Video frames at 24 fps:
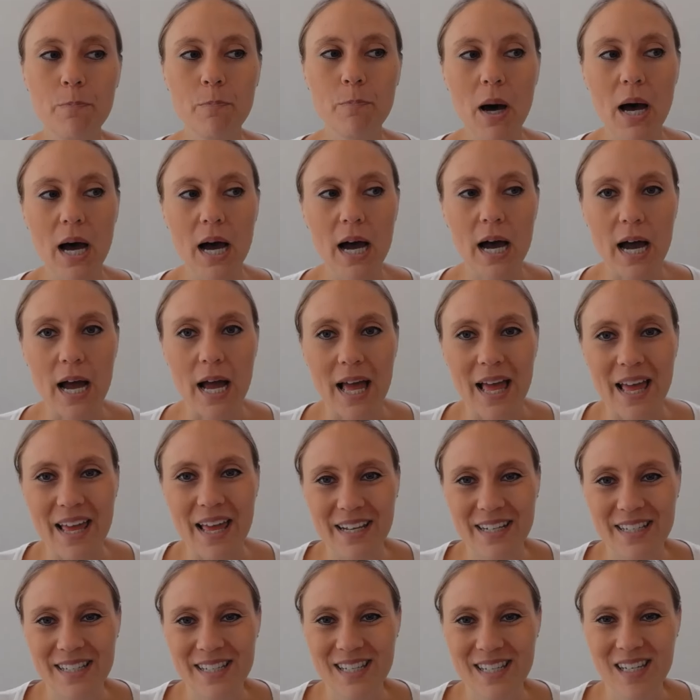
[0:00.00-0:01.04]

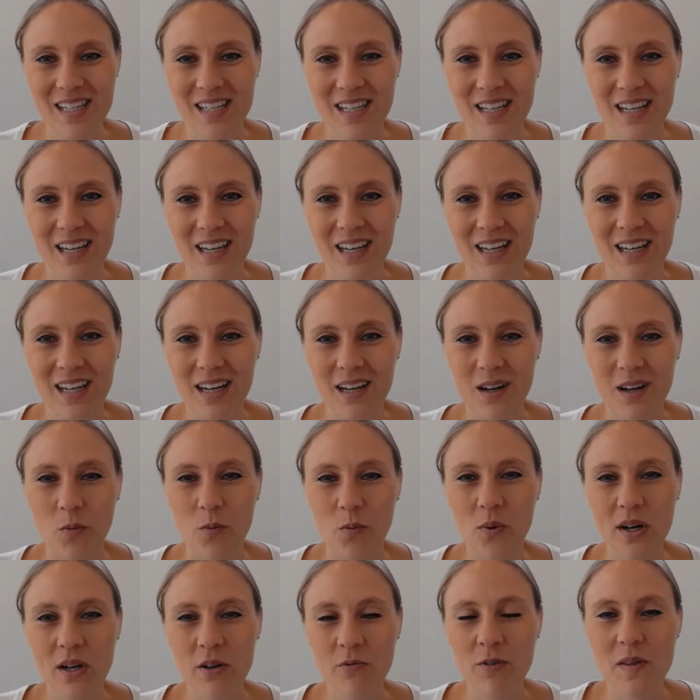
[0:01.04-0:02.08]
But
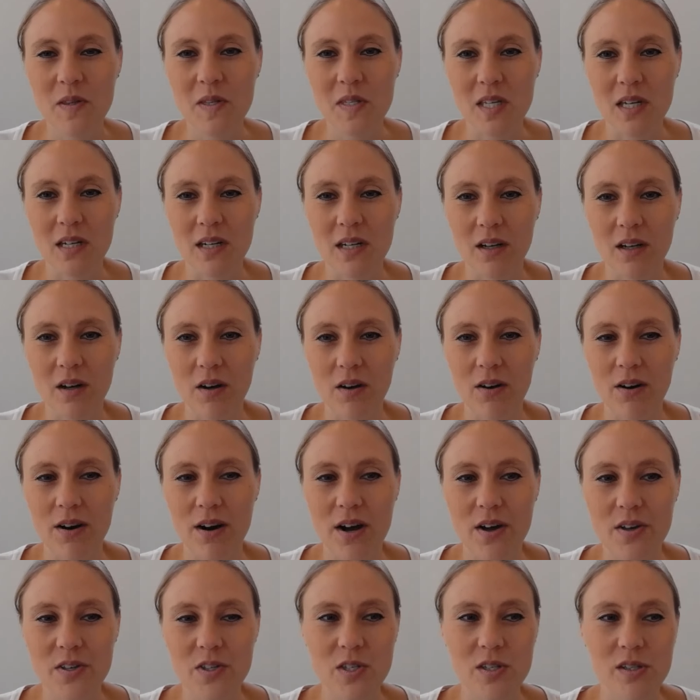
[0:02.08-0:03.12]
what if it's going to
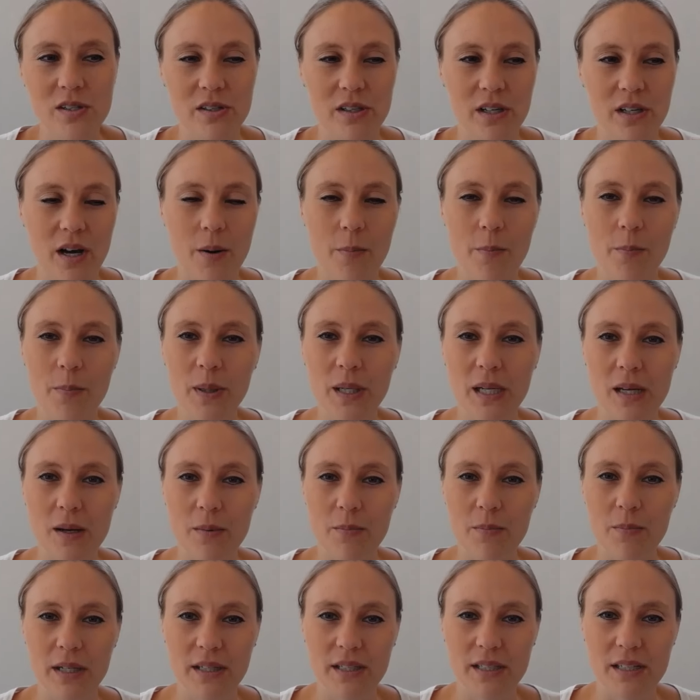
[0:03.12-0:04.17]
cost your company $1
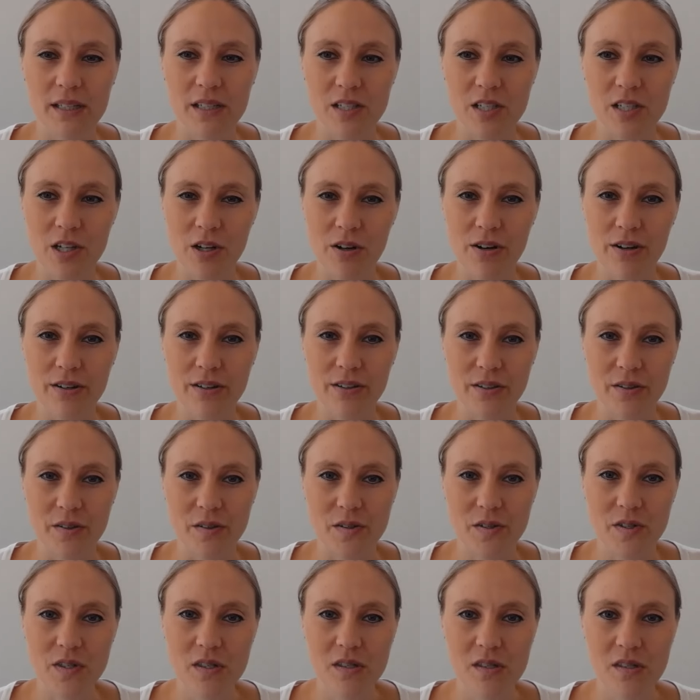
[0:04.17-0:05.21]
million
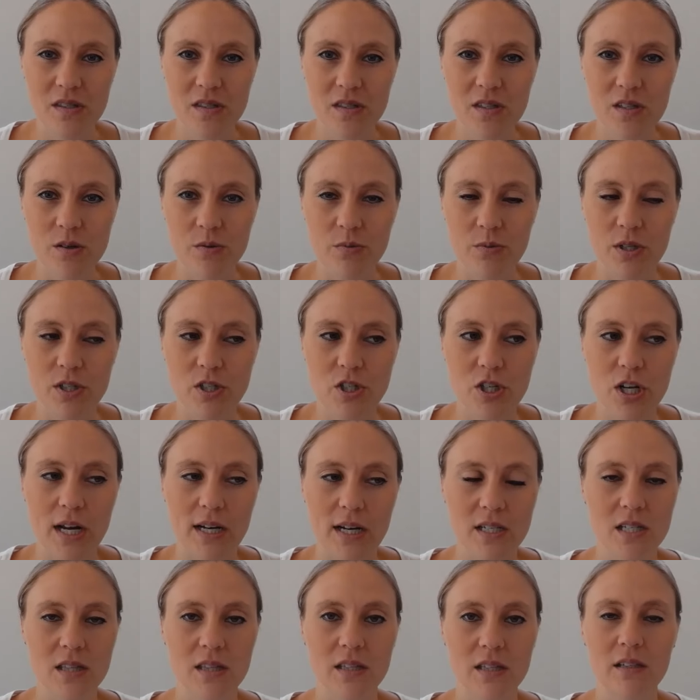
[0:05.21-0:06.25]
to
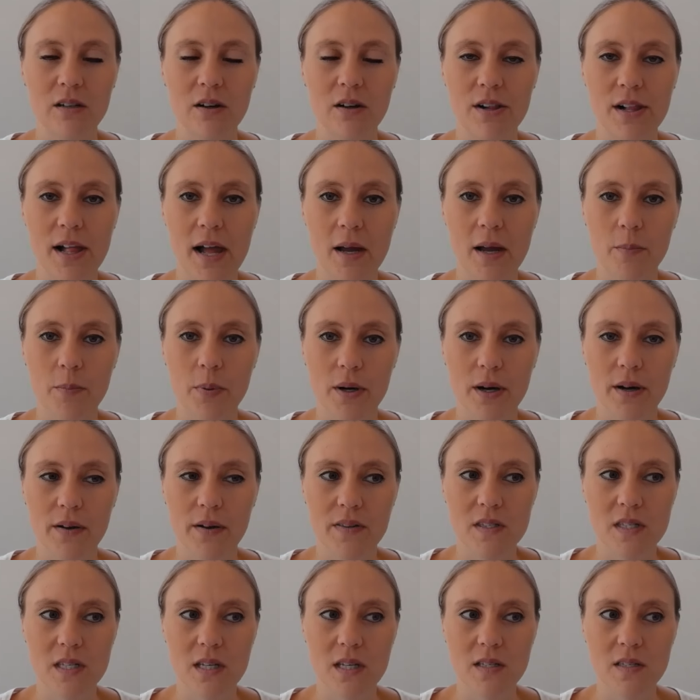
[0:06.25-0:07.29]
reject the null
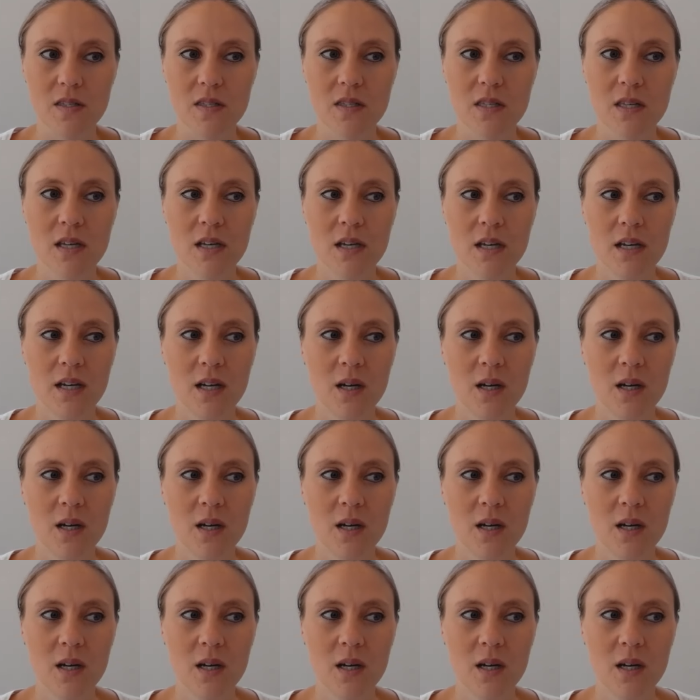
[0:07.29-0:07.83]
hypothesis?